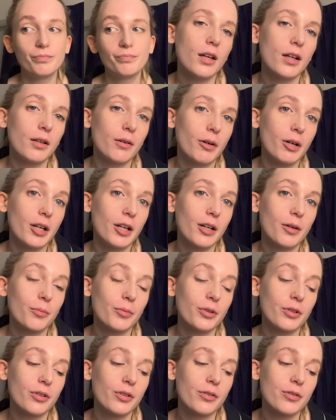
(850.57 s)
Anyway, I'm
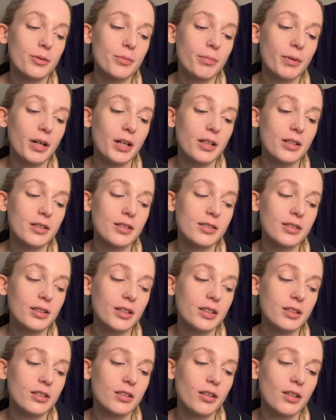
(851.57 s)
gonna go to bed. It's
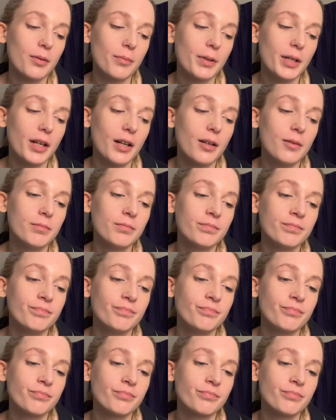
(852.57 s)
like 9 p.m.